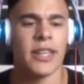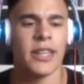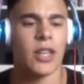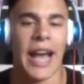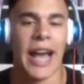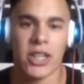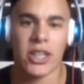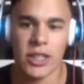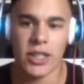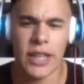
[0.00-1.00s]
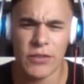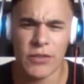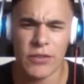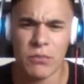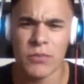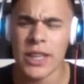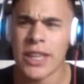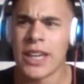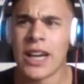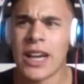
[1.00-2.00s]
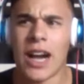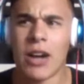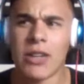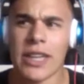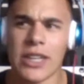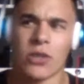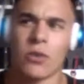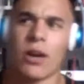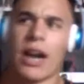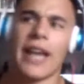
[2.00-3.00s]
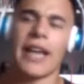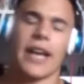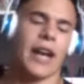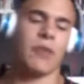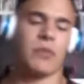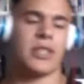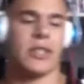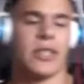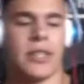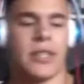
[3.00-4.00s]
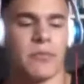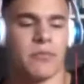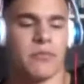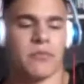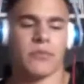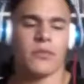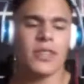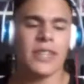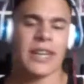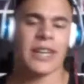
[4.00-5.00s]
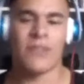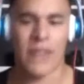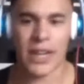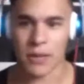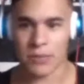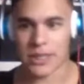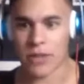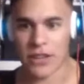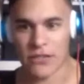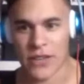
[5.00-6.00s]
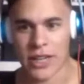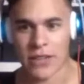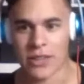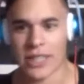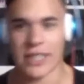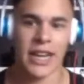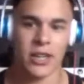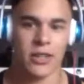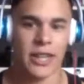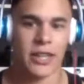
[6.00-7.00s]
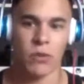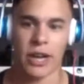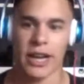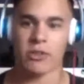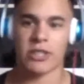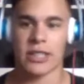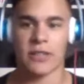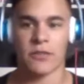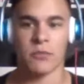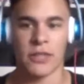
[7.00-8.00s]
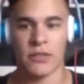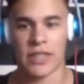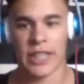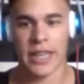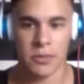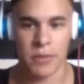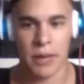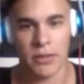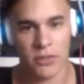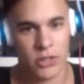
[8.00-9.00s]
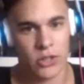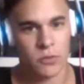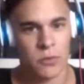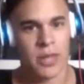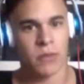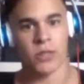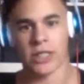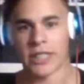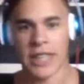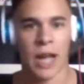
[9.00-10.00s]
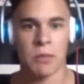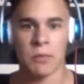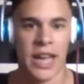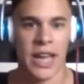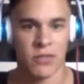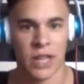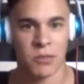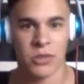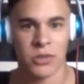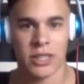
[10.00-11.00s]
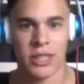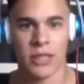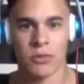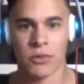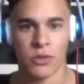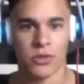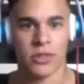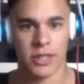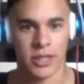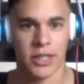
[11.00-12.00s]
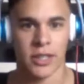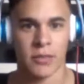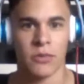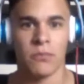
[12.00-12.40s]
Action in that film. Okay, so I recently got very upset when I found out the entire like warehouse scene from BVS, Batman versus Superman, was not Ben Affleck mostly. It was mostly the stunt double.